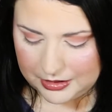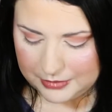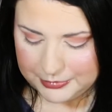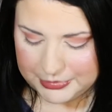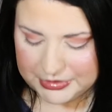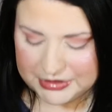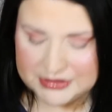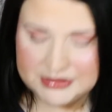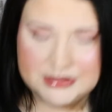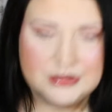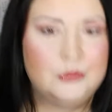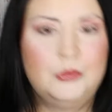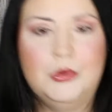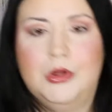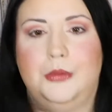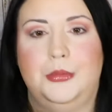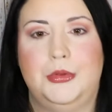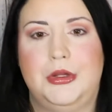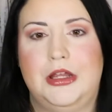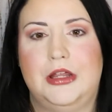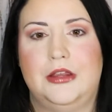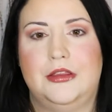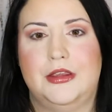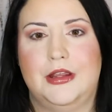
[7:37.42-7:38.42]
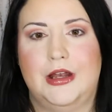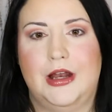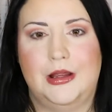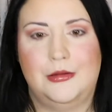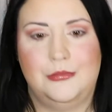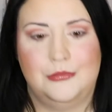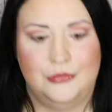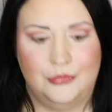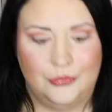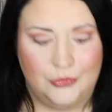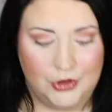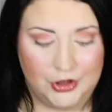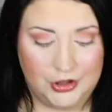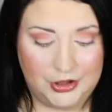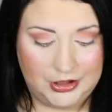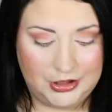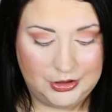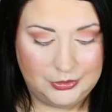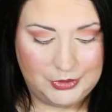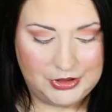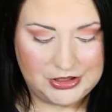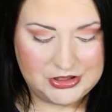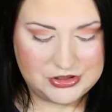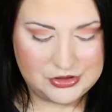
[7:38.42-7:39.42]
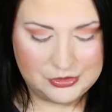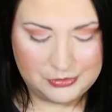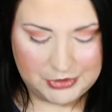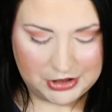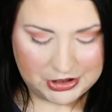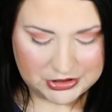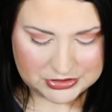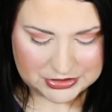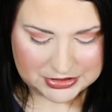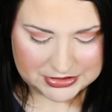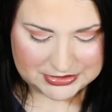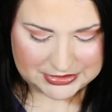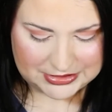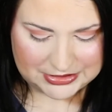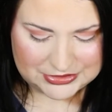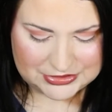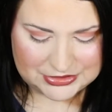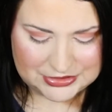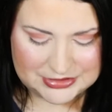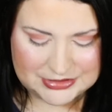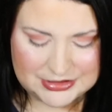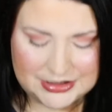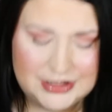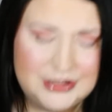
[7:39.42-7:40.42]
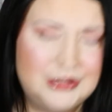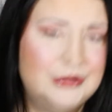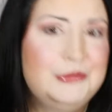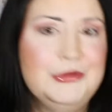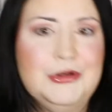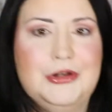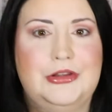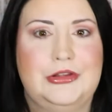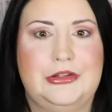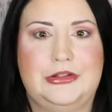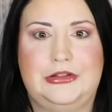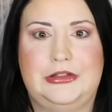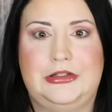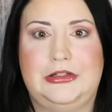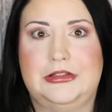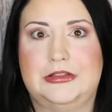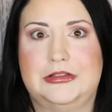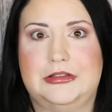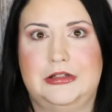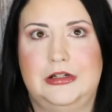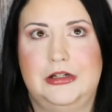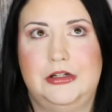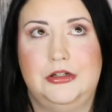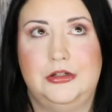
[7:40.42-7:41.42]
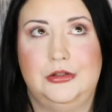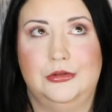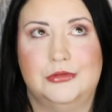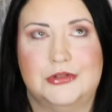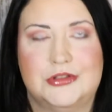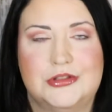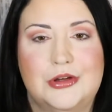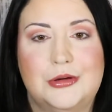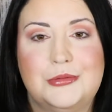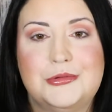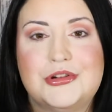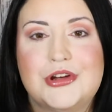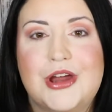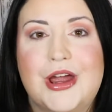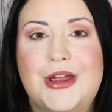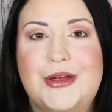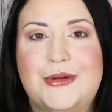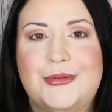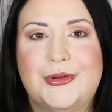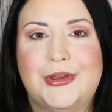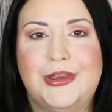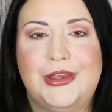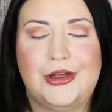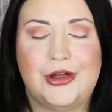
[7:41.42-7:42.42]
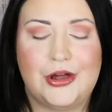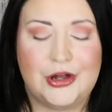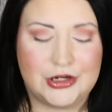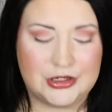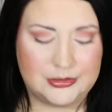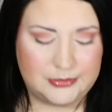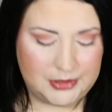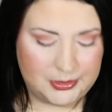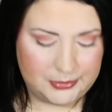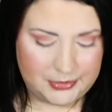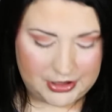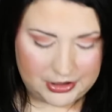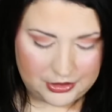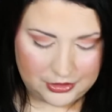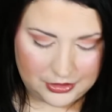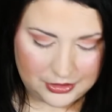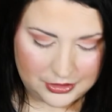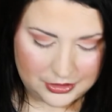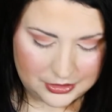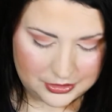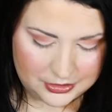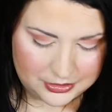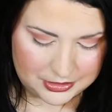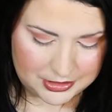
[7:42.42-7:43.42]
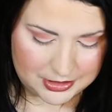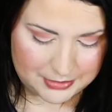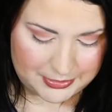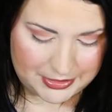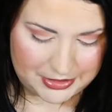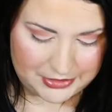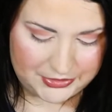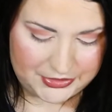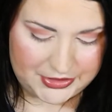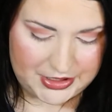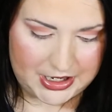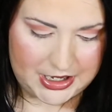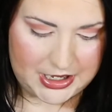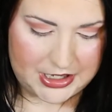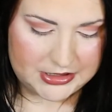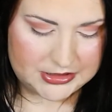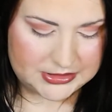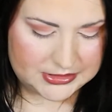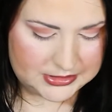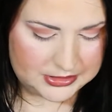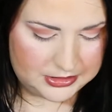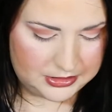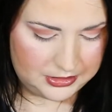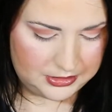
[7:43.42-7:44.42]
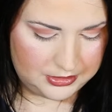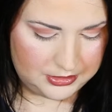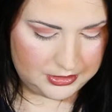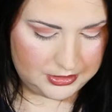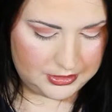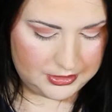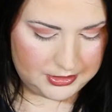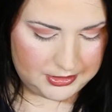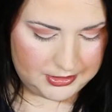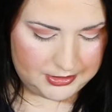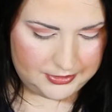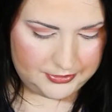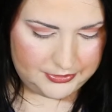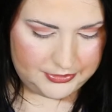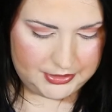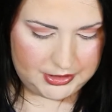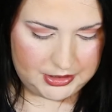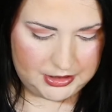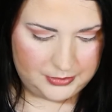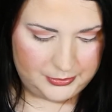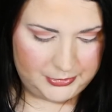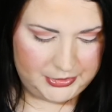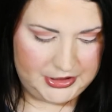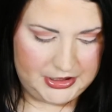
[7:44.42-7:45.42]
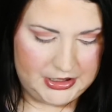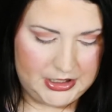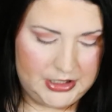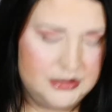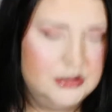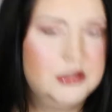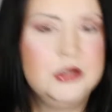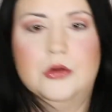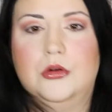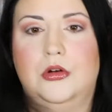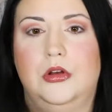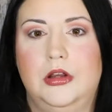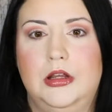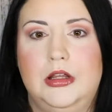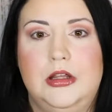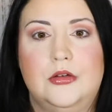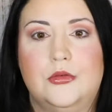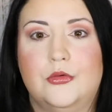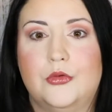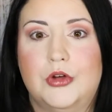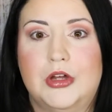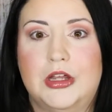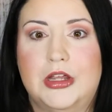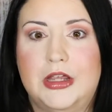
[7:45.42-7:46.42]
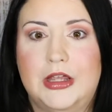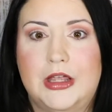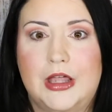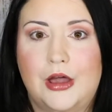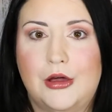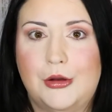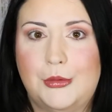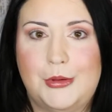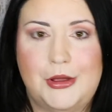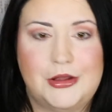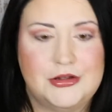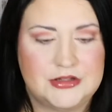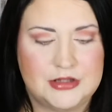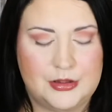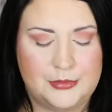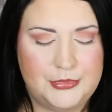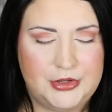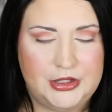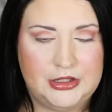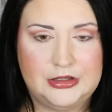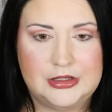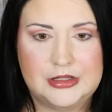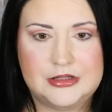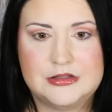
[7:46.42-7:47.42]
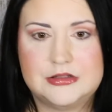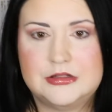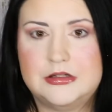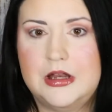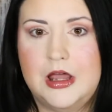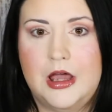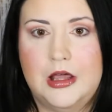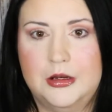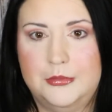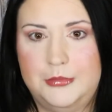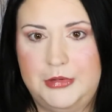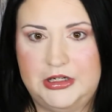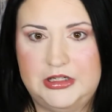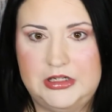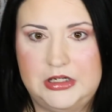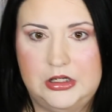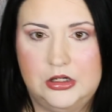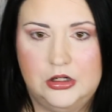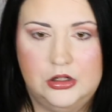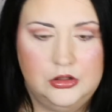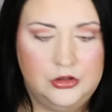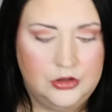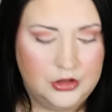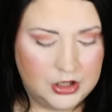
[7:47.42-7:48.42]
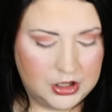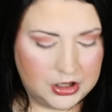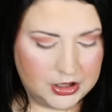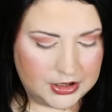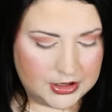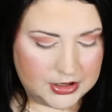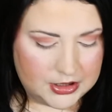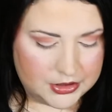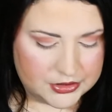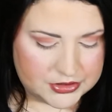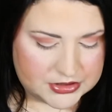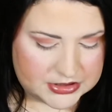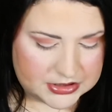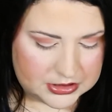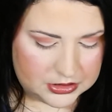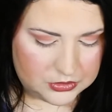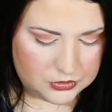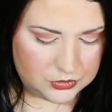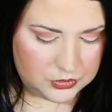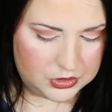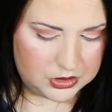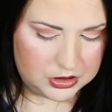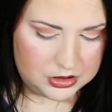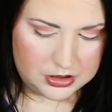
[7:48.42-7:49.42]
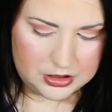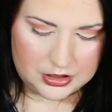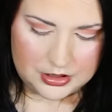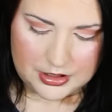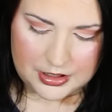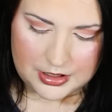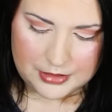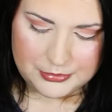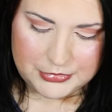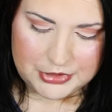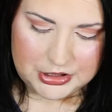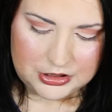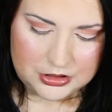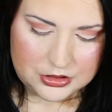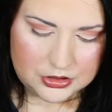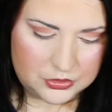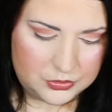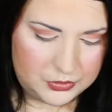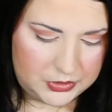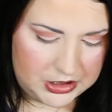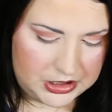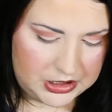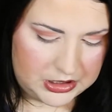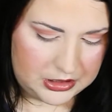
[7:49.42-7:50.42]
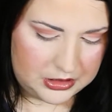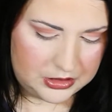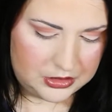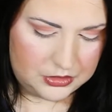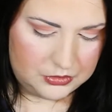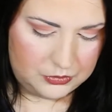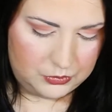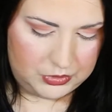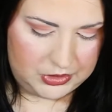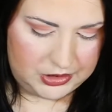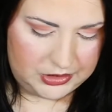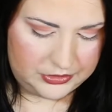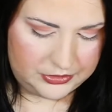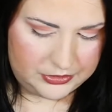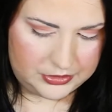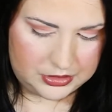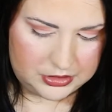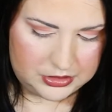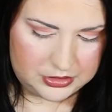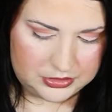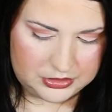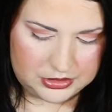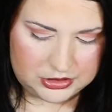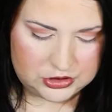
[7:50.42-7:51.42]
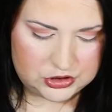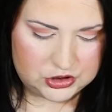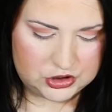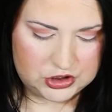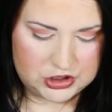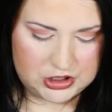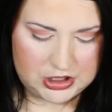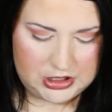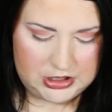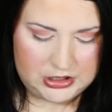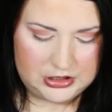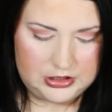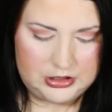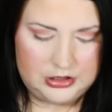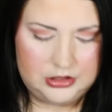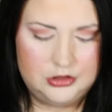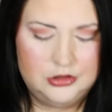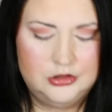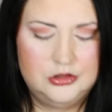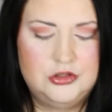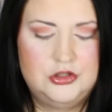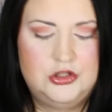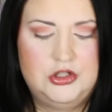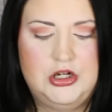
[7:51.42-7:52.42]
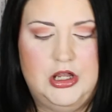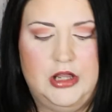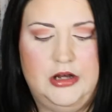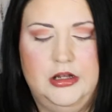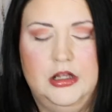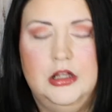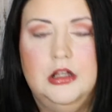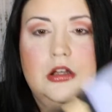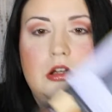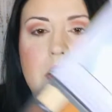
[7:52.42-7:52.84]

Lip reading: Because it will be, and that I'm worrying way too much, because that's just kind of one of the things that I do. So I'm trying really hard to be better about that, and not totally freaking out about something that's not a big deal. So I'm going to go in with this shade Energetic